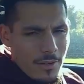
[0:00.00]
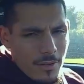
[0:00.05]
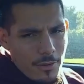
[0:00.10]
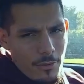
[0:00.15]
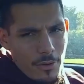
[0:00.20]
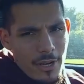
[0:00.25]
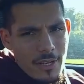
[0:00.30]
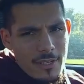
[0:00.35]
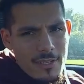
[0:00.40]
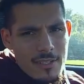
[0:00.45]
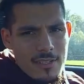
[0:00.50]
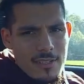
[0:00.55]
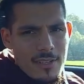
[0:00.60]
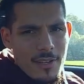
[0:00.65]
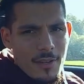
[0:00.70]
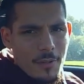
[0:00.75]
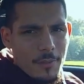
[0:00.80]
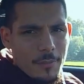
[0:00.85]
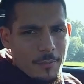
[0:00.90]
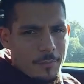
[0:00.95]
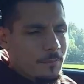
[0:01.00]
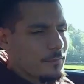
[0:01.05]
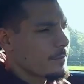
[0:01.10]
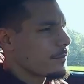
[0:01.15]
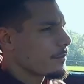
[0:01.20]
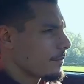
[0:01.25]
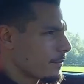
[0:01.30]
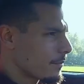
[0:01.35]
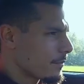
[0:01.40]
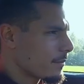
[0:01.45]
rust.
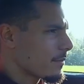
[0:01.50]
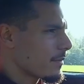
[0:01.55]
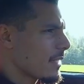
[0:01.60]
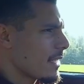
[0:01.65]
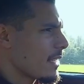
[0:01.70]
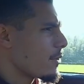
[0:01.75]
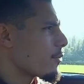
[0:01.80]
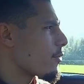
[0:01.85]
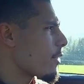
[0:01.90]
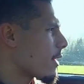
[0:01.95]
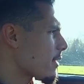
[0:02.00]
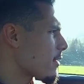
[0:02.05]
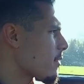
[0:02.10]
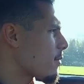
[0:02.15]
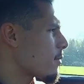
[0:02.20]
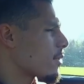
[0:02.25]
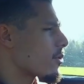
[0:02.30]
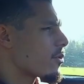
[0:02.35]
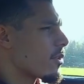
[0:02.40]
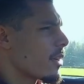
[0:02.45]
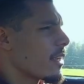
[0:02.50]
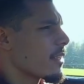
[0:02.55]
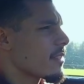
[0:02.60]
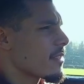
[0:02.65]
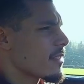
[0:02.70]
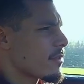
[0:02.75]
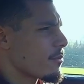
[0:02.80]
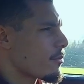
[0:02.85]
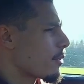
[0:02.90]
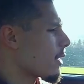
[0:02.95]
In rust we
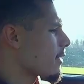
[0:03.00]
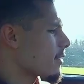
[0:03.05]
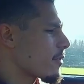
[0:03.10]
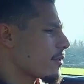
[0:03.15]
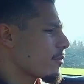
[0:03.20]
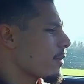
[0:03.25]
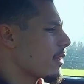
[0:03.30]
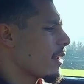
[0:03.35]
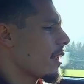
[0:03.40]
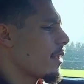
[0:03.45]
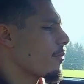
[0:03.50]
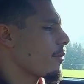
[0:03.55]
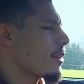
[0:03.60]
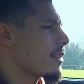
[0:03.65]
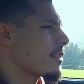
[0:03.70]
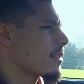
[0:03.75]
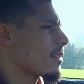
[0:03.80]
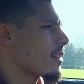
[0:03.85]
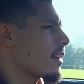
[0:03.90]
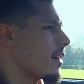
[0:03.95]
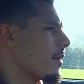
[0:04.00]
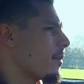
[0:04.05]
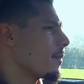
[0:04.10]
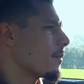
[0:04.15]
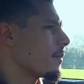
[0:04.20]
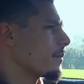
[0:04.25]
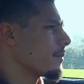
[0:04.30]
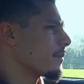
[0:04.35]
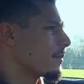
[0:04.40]
trust. Rust will always come.